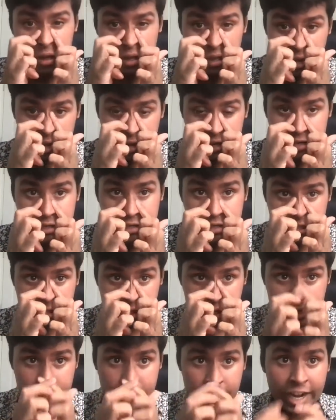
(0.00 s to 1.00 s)
that
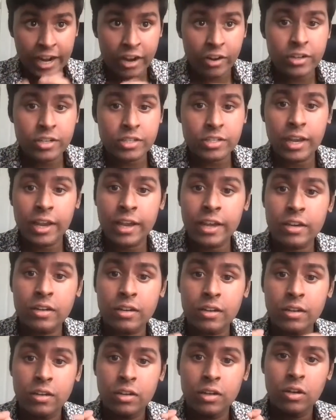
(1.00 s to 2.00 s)
is inherent and